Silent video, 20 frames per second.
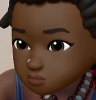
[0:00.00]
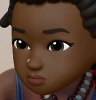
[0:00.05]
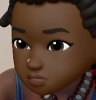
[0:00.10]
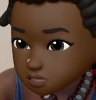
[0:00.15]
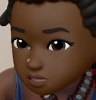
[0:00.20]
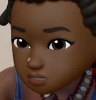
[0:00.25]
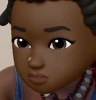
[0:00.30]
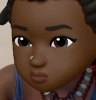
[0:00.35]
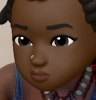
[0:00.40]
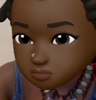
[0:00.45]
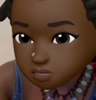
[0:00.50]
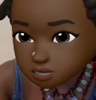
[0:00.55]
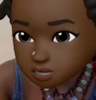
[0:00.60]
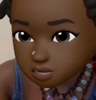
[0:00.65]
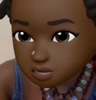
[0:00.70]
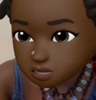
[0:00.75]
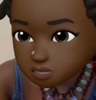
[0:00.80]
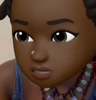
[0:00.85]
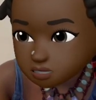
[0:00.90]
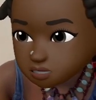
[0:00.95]
this
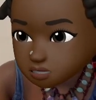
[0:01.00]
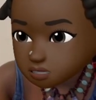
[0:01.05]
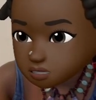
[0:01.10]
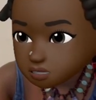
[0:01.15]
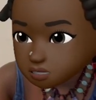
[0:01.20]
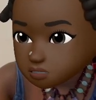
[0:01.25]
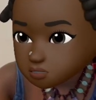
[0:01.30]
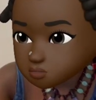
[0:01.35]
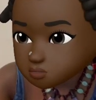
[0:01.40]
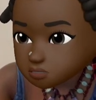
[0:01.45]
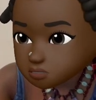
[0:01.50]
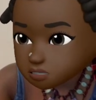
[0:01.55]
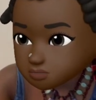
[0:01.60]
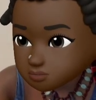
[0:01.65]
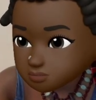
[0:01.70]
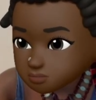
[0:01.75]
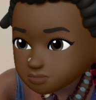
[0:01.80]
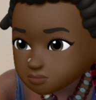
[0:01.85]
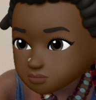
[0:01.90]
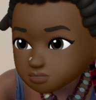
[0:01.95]
one. Usually
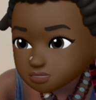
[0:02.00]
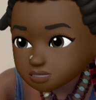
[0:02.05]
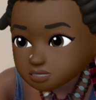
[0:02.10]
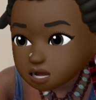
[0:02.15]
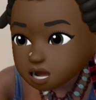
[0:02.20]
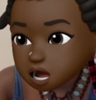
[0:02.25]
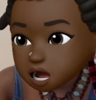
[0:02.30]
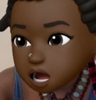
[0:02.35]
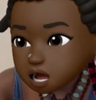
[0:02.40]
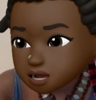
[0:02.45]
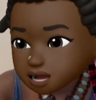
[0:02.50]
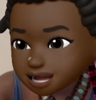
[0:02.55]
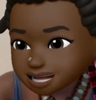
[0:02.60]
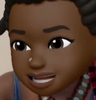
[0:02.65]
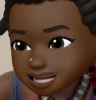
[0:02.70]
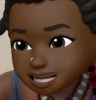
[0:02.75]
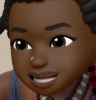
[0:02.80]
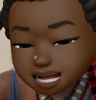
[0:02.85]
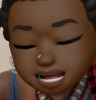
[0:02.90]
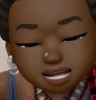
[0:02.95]
people, all right,
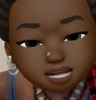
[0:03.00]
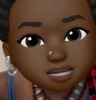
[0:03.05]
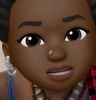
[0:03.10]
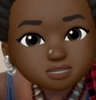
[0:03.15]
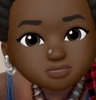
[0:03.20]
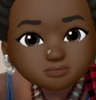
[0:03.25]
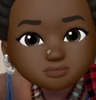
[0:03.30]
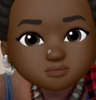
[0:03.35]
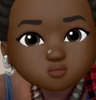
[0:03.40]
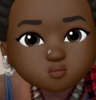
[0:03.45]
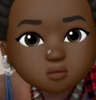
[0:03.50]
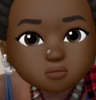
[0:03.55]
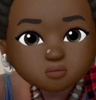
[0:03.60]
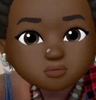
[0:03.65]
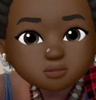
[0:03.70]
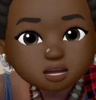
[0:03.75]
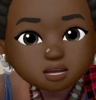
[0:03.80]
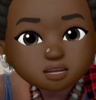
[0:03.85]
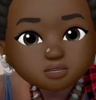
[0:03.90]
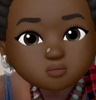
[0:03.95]
Denise wrote
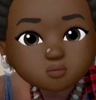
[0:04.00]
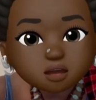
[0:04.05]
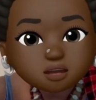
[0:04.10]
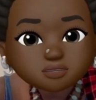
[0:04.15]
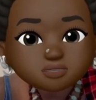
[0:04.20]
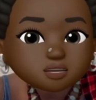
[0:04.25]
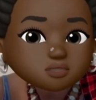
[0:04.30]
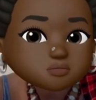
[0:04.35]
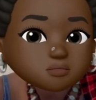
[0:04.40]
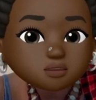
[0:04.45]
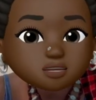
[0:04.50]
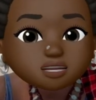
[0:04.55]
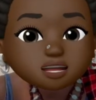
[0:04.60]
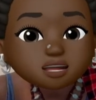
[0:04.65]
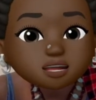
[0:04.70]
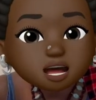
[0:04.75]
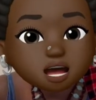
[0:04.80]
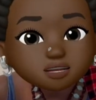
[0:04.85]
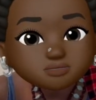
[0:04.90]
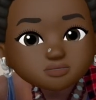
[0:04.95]
this one. This person
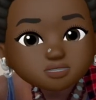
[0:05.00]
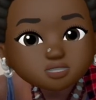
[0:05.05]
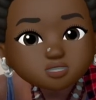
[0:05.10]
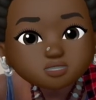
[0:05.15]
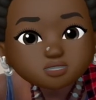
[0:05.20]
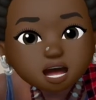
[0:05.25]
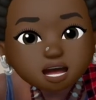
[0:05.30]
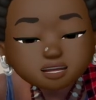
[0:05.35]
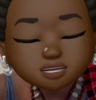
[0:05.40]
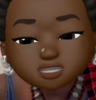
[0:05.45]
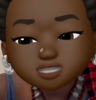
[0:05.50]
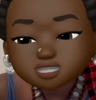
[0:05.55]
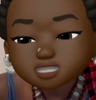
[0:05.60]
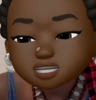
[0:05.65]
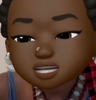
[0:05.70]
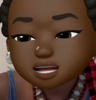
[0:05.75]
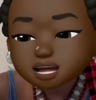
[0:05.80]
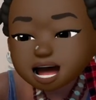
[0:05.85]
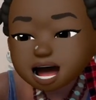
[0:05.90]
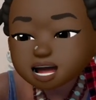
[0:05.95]
loves
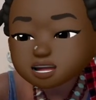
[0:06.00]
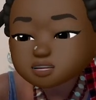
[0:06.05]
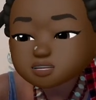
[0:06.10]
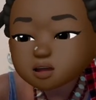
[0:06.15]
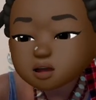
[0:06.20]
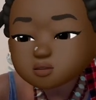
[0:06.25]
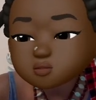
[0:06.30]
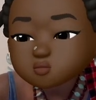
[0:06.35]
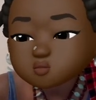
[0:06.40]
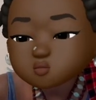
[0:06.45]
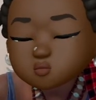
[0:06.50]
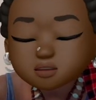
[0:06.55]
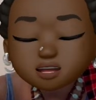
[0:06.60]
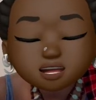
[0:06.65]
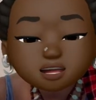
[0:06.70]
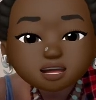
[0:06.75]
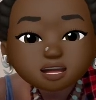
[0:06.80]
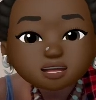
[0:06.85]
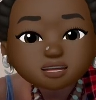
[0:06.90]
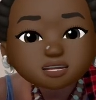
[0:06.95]
astrology and knows what it
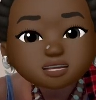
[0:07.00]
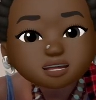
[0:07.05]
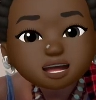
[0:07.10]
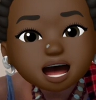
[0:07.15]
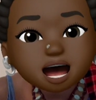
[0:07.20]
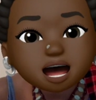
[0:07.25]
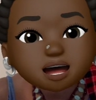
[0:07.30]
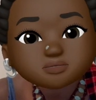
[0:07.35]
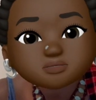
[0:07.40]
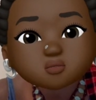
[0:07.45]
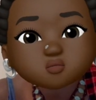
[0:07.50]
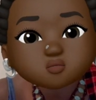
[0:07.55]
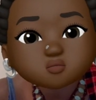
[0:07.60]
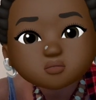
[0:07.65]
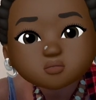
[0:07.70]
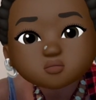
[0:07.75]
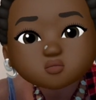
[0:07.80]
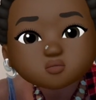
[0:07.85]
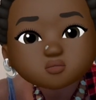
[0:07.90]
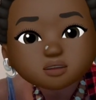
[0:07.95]
is to have a
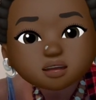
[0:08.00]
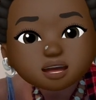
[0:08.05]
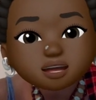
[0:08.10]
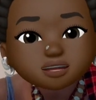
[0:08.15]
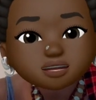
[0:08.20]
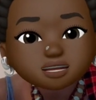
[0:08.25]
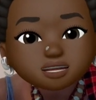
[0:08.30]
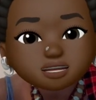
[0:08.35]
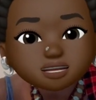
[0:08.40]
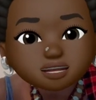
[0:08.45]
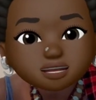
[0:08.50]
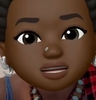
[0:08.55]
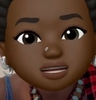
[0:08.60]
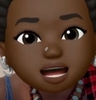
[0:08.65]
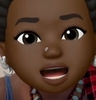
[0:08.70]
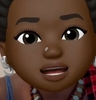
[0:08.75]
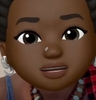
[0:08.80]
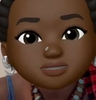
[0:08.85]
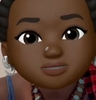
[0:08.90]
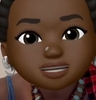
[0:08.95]
moon in the sixth
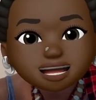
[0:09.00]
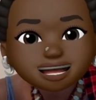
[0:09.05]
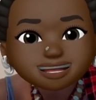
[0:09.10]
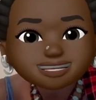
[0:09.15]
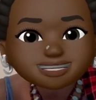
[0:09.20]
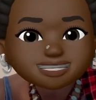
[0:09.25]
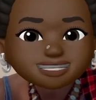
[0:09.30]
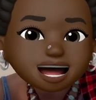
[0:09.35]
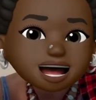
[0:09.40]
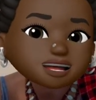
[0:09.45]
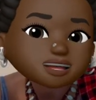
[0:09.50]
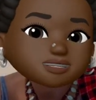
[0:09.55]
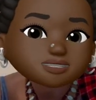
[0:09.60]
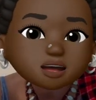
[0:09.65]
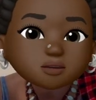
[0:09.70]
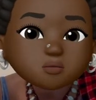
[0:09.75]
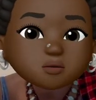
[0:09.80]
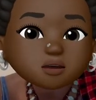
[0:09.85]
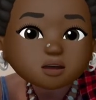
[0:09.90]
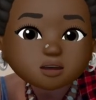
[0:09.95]
house and decided they
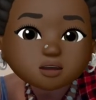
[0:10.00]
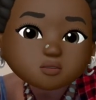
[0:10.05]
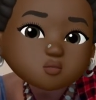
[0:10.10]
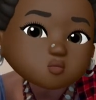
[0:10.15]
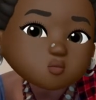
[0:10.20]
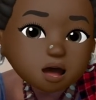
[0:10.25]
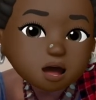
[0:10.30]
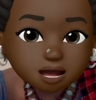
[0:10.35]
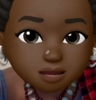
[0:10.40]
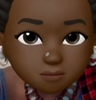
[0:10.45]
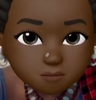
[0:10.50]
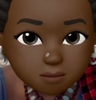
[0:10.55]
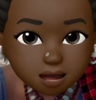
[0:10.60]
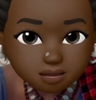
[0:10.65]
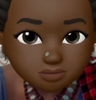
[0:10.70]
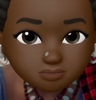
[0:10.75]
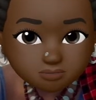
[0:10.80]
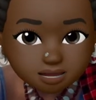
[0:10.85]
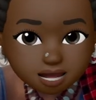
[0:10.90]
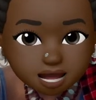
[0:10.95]
were going to write
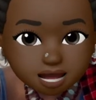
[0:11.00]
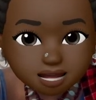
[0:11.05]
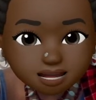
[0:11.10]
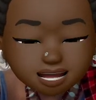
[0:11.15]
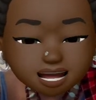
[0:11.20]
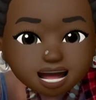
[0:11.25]
about that.